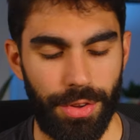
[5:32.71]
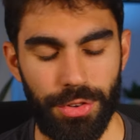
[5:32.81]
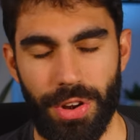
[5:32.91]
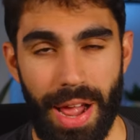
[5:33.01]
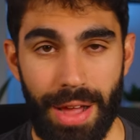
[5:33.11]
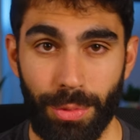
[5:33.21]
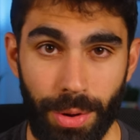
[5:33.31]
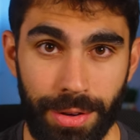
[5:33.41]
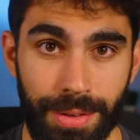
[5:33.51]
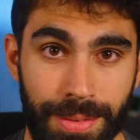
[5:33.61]
you should have
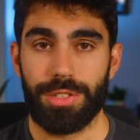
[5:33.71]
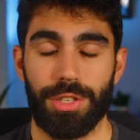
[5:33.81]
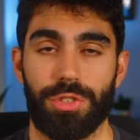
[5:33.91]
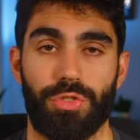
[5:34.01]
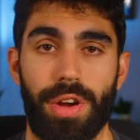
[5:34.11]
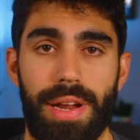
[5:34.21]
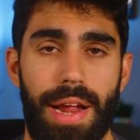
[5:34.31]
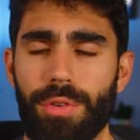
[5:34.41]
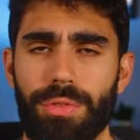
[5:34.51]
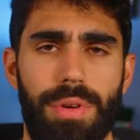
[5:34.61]
one. It's just great.
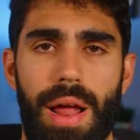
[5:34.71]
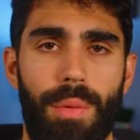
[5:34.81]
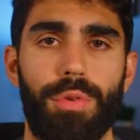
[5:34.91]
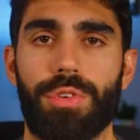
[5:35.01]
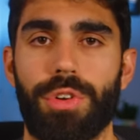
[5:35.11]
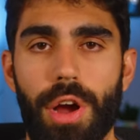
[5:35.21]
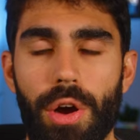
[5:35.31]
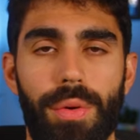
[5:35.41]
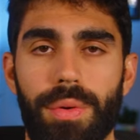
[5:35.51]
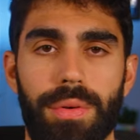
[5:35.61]
I don't I won't
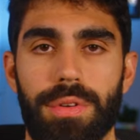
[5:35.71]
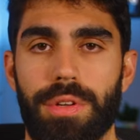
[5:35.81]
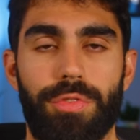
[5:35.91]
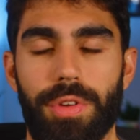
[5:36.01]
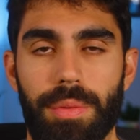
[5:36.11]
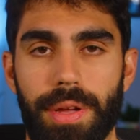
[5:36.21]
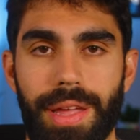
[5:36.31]
go to film a